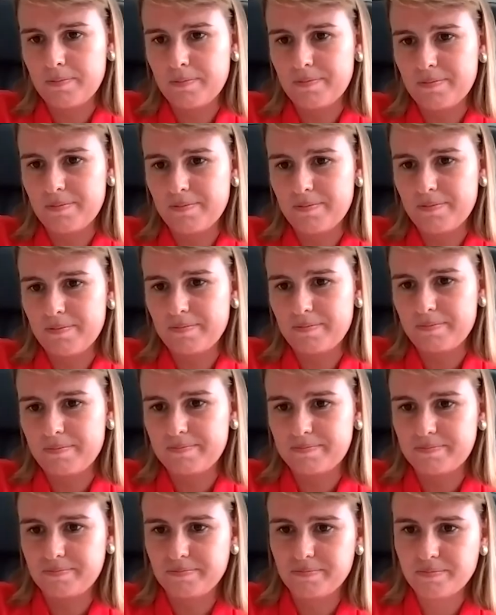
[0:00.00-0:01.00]

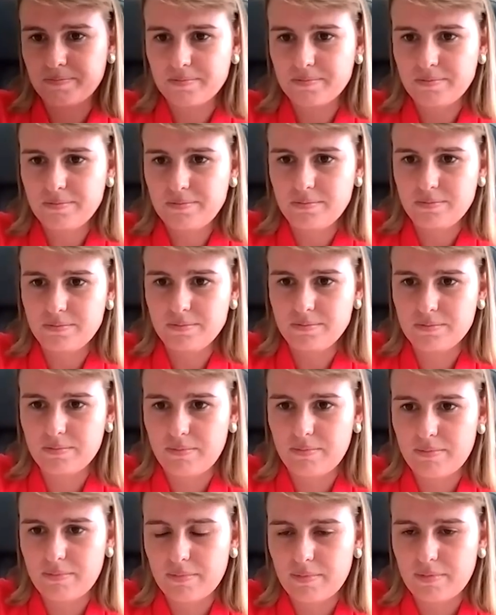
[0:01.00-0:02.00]

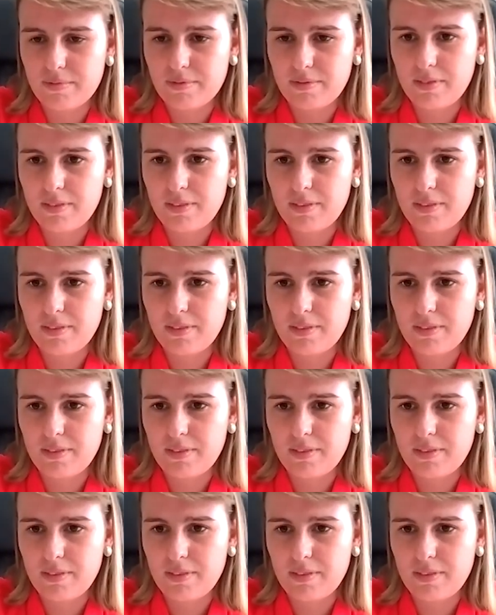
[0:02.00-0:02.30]
The person shown says nothing.